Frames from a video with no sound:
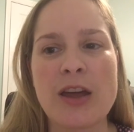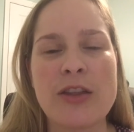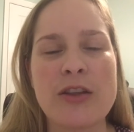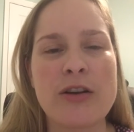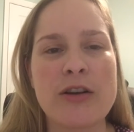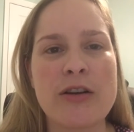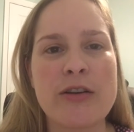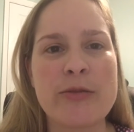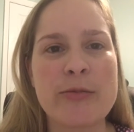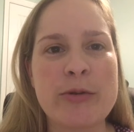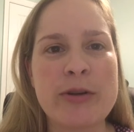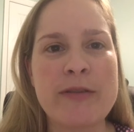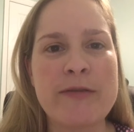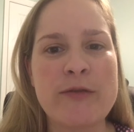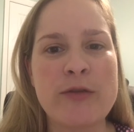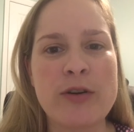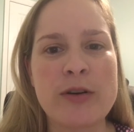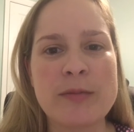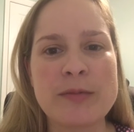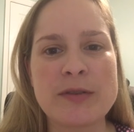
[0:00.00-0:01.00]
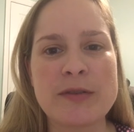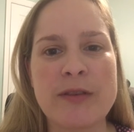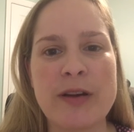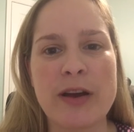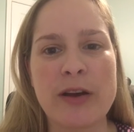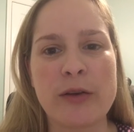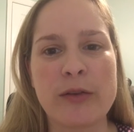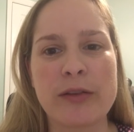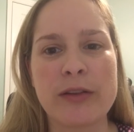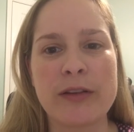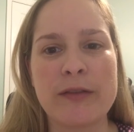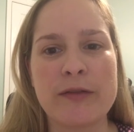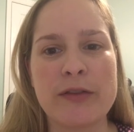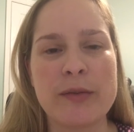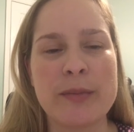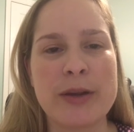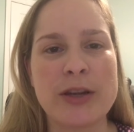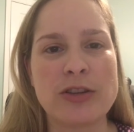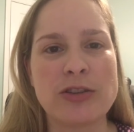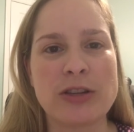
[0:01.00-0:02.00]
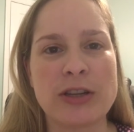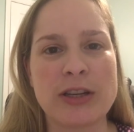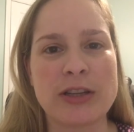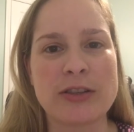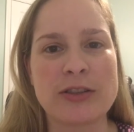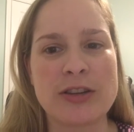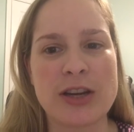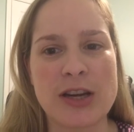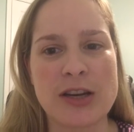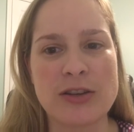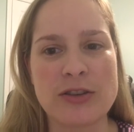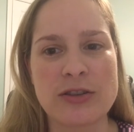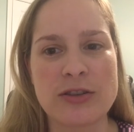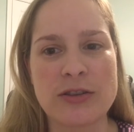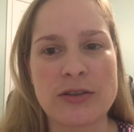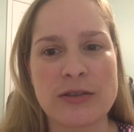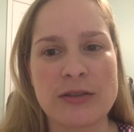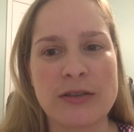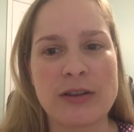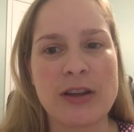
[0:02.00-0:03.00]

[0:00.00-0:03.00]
There are three forms of health information exchange.